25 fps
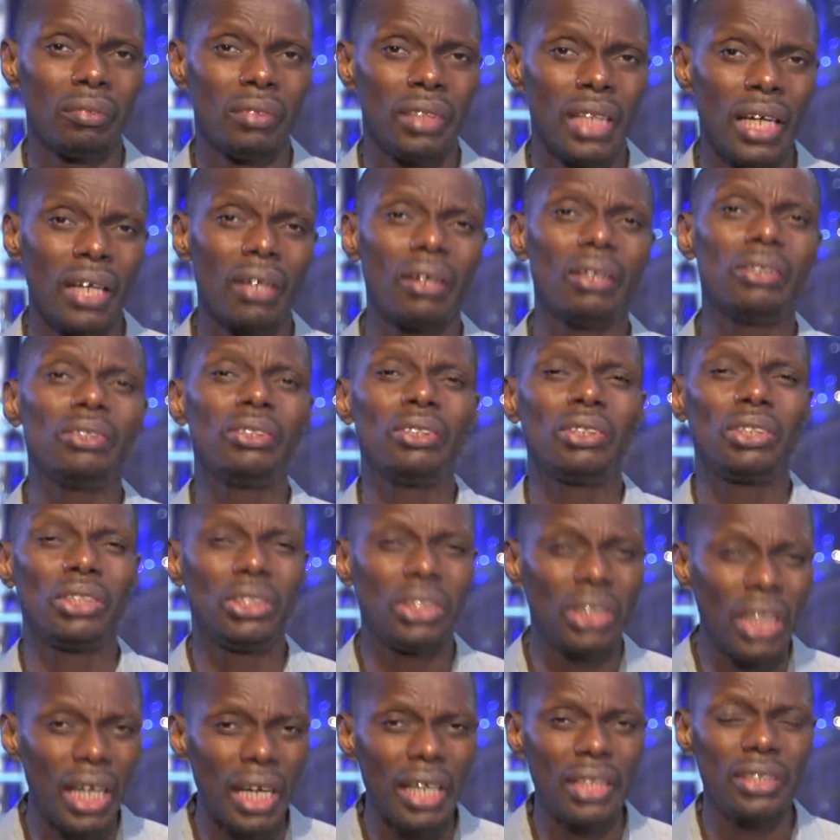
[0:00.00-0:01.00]
They are going to
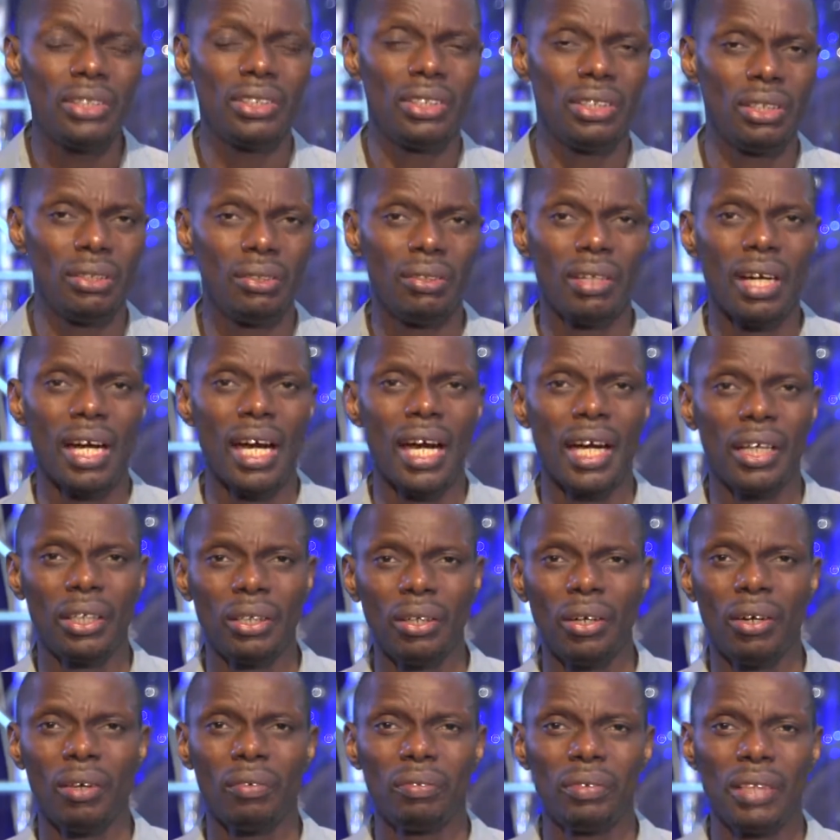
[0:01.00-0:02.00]
chase you out
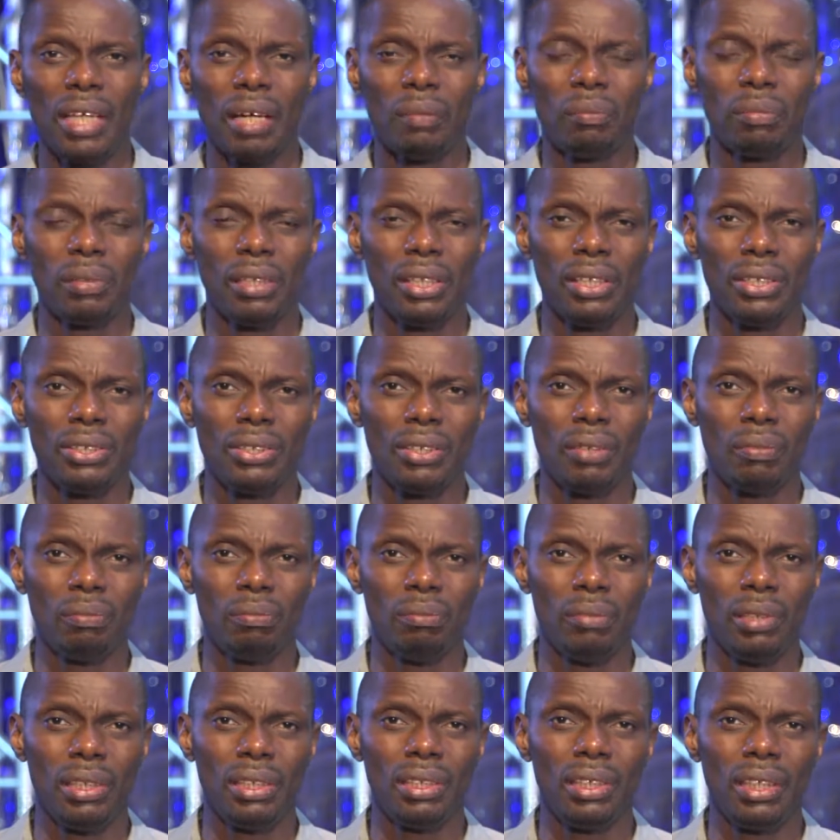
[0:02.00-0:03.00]
of their place of
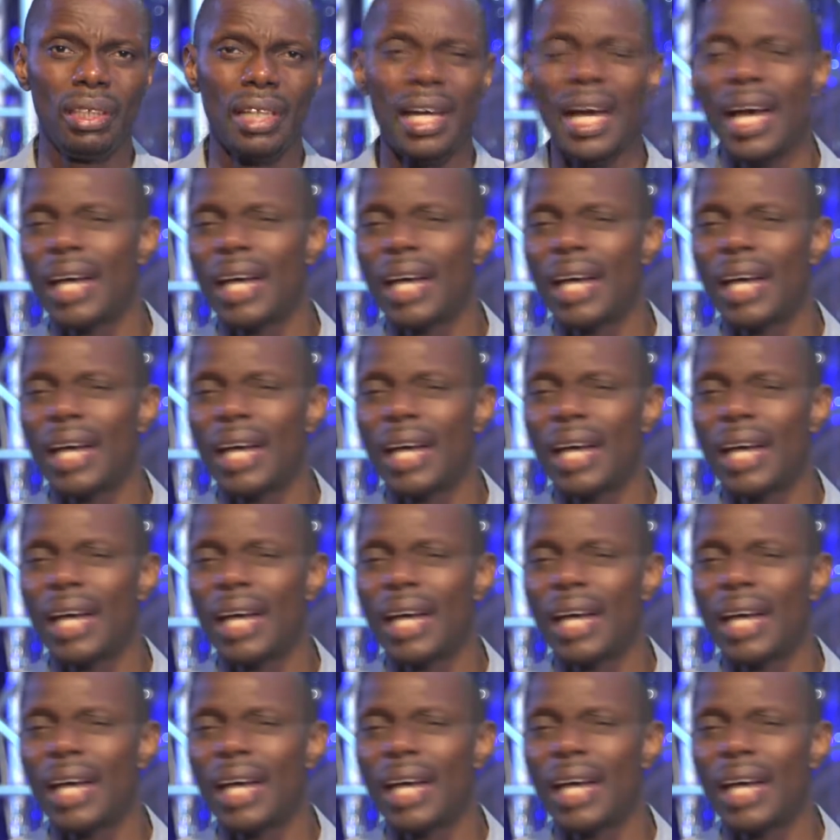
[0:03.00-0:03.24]
meeting,